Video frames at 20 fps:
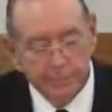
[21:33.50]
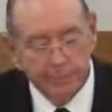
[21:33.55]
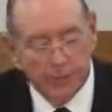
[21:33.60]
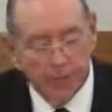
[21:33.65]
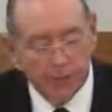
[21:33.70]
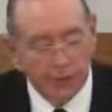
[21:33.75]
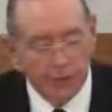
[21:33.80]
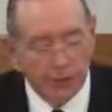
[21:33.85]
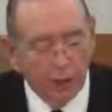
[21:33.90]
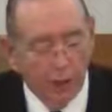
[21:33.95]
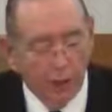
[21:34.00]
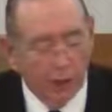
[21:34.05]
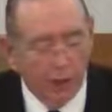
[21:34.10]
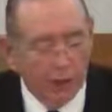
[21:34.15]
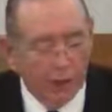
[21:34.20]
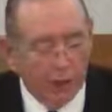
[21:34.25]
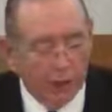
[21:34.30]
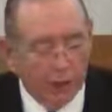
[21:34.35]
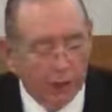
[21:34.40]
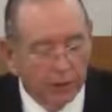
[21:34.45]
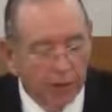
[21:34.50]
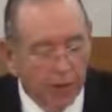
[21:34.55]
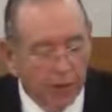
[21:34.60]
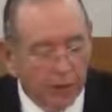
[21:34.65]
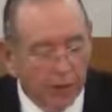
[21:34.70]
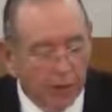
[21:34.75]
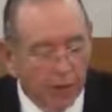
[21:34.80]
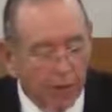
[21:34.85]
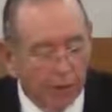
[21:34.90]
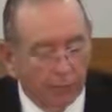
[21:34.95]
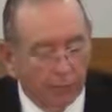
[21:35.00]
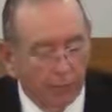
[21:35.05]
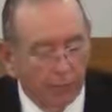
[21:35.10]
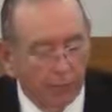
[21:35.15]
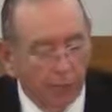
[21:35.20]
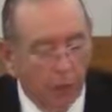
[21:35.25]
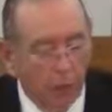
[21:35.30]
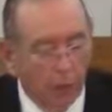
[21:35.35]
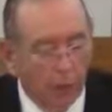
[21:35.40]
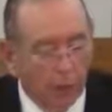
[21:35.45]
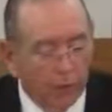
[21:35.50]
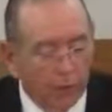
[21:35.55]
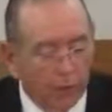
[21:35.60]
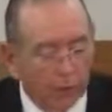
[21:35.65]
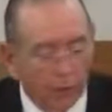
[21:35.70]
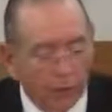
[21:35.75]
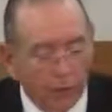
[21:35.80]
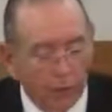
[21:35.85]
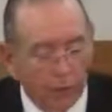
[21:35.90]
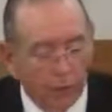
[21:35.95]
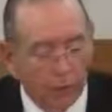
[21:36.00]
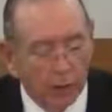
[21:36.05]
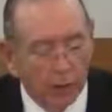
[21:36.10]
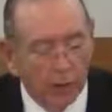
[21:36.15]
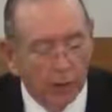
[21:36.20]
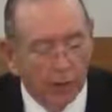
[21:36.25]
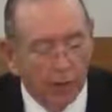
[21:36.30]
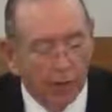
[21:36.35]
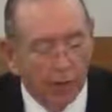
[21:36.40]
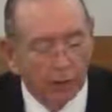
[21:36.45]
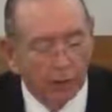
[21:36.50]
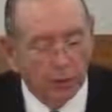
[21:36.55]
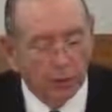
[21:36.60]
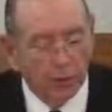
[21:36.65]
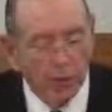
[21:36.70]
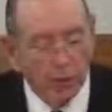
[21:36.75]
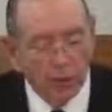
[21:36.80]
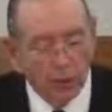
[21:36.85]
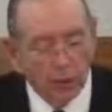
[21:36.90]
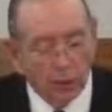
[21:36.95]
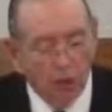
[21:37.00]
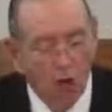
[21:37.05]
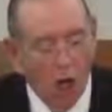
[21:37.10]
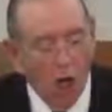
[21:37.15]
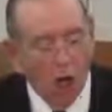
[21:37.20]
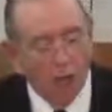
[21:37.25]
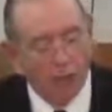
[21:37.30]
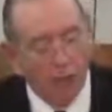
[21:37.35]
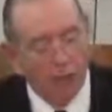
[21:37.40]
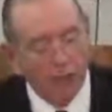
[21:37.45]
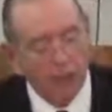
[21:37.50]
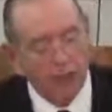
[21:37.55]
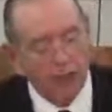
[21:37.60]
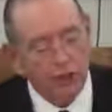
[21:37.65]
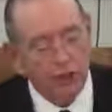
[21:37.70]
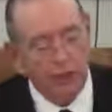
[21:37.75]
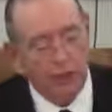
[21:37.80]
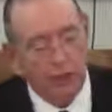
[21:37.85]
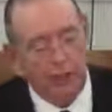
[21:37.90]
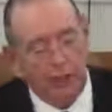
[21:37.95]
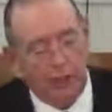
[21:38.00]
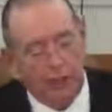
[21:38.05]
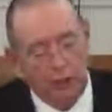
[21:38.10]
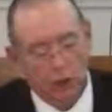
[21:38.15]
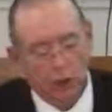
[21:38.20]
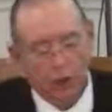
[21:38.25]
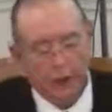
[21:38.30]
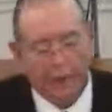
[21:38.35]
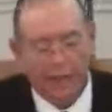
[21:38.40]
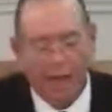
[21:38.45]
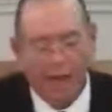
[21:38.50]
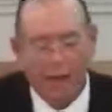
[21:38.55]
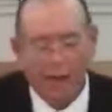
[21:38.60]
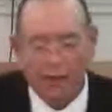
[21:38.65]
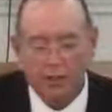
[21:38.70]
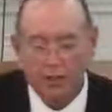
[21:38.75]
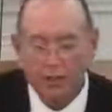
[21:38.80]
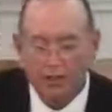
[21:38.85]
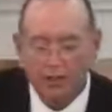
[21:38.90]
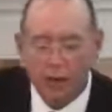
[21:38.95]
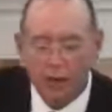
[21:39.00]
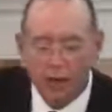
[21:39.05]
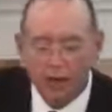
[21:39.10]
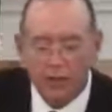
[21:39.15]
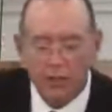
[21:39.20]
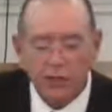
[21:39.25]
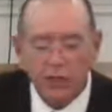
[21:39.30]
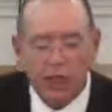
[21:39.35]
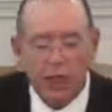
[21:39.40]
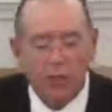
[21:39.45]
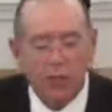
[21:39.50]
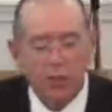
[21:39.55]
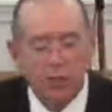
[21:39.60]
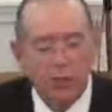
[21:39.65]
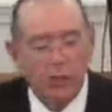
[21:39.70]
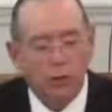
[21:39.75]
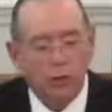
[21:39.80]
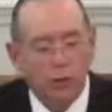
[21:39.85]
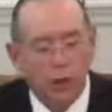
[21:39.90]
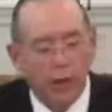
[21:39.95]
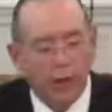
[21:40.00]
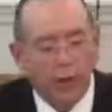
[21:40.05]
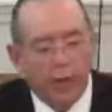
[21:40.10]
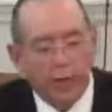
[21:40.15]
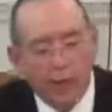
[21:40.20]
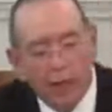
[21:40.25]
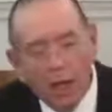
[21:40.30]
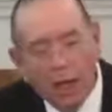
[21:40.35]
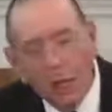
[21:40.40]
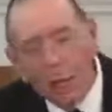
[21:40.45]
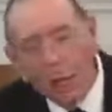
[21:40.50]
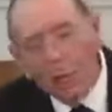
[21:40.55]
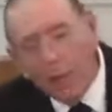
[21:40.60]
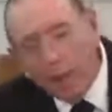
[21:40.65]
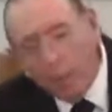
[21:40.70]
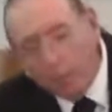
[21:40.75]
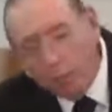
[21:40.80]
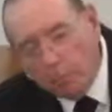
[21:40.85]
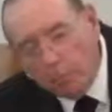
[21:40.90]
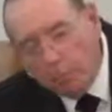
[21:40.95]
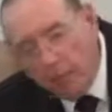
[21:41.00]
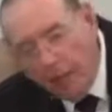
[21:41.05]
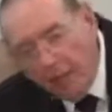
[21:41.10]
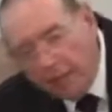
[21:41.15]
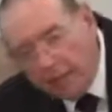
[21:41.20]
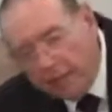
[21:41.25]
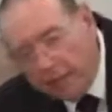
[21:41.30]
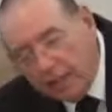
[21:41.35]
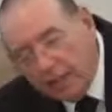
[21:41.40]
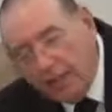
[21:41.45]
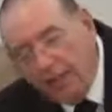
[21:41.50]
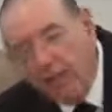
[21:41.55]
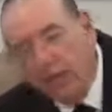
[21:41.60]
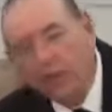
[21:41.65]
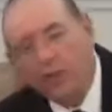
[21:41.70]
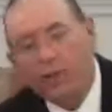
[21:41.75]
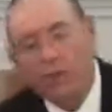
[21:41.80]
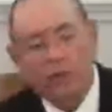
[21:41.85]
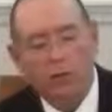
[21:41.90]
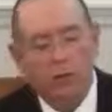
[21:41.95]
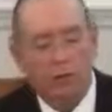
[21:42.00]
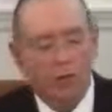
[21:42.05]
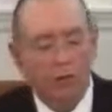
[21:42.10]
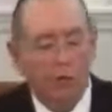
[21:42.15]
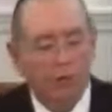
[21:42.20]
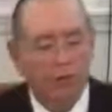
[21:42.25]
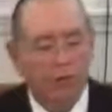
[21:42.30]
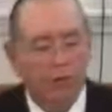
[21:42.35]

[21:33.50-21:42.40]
And sorry I could not travel both and be one traveler, long I stood and looked down as far as I could to where it, where it bent in the undergrowth.